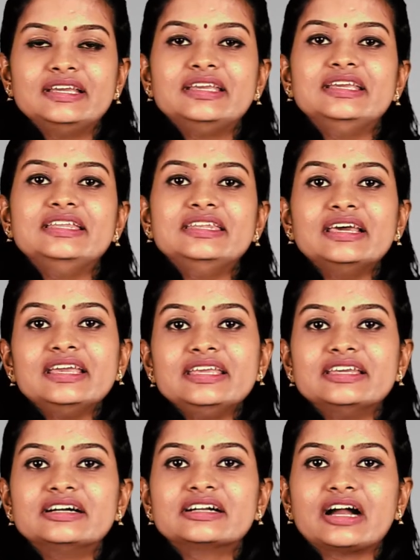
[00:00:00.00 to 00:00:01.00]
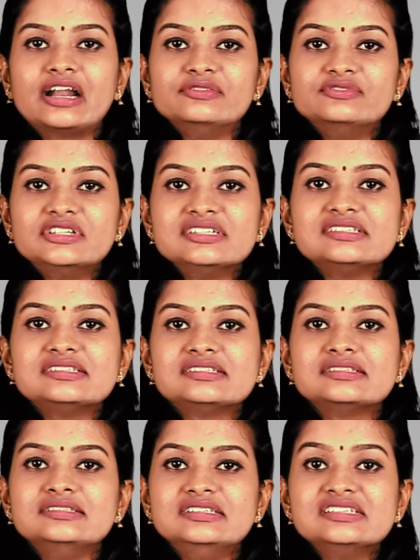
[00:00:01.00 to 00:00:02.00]
Inner ear converts
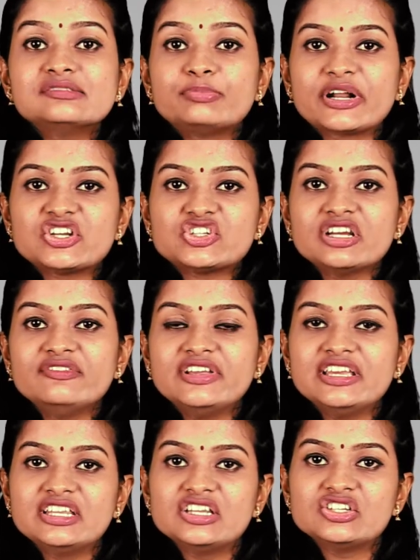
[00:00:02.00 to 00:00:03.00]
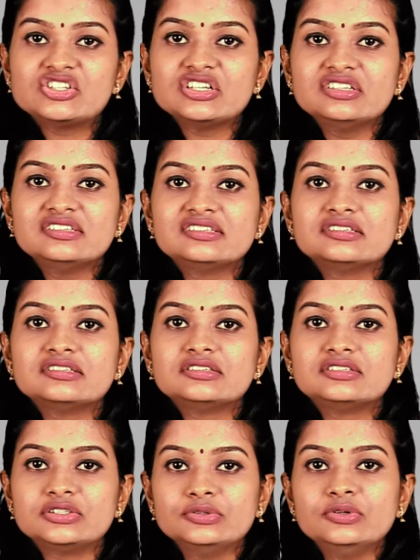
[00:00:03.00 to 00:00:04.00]
these pressure variations
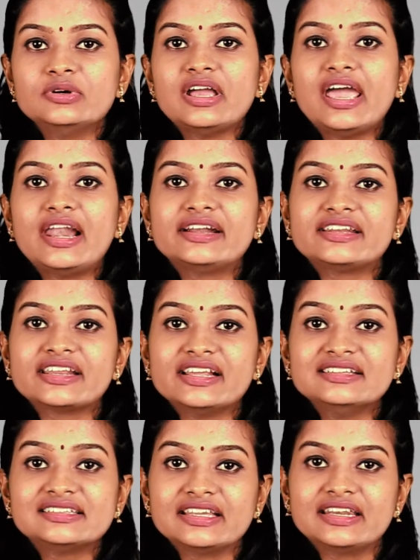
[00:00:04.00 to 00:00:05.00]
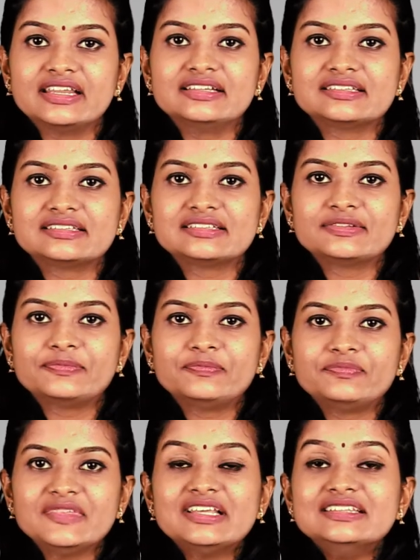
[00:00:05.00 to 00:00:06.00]
to electrical signals.
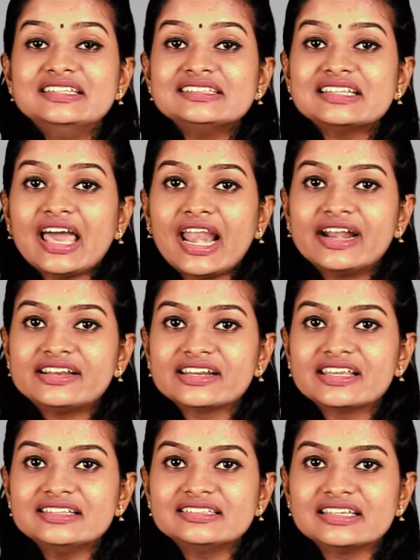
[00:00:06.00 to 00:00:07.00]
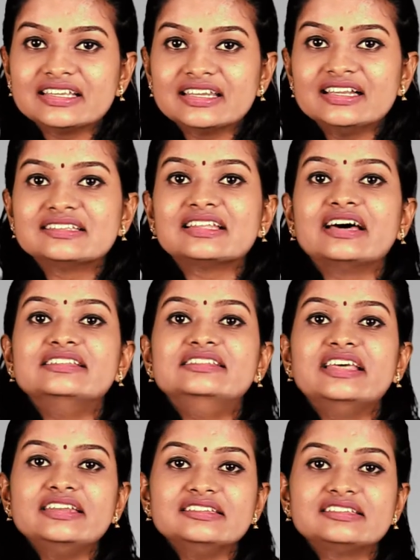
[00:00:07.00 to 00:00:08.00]
These electrical signals are
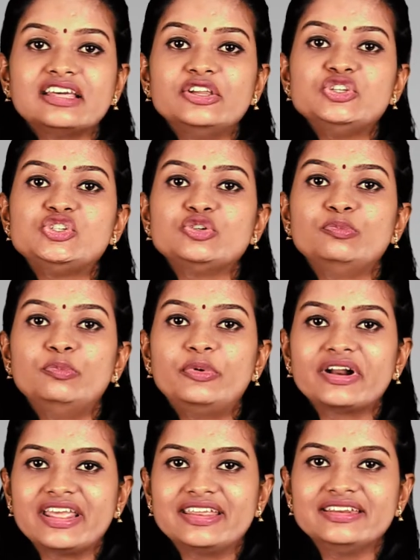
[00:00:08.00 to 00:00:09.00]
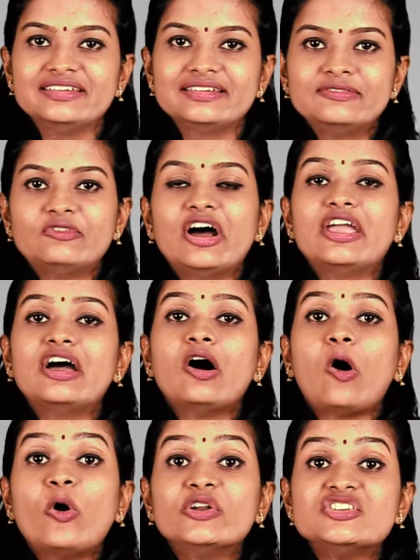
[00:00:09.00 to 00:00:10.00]
then sent to brain via
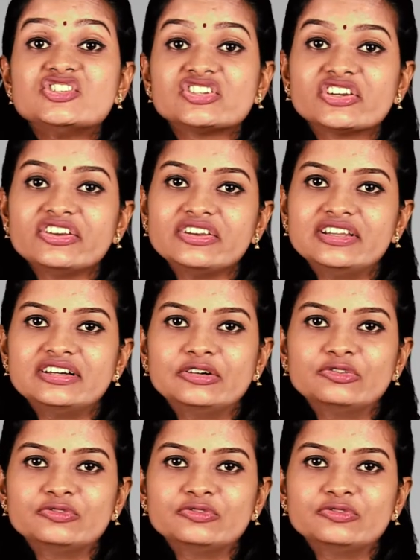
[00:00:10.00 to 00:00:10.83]
auditory nerve.